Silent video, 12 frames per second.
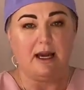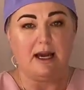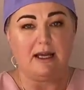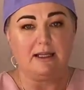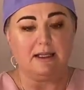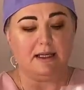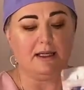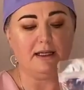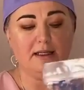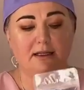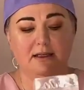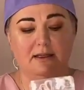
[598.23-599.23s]
And
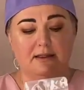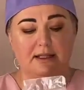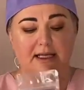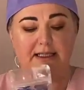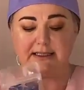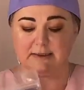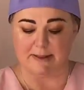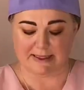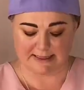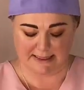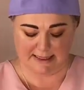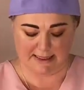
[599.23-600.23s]
then that is
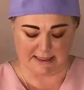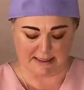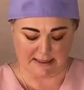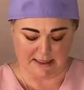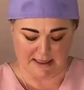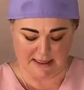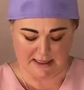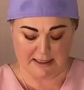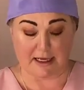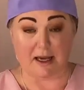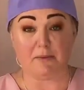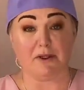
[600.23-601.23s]
basically it.
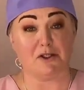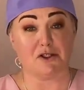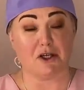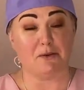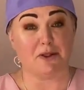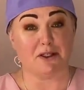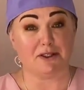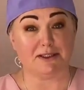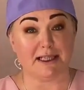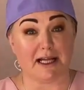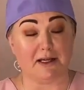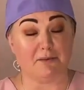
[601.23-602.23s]
And now we're going to show you what it
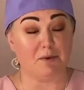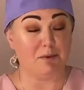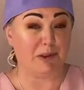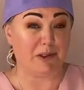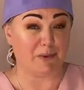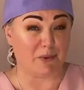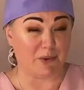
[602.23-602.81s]
looks like when you put it in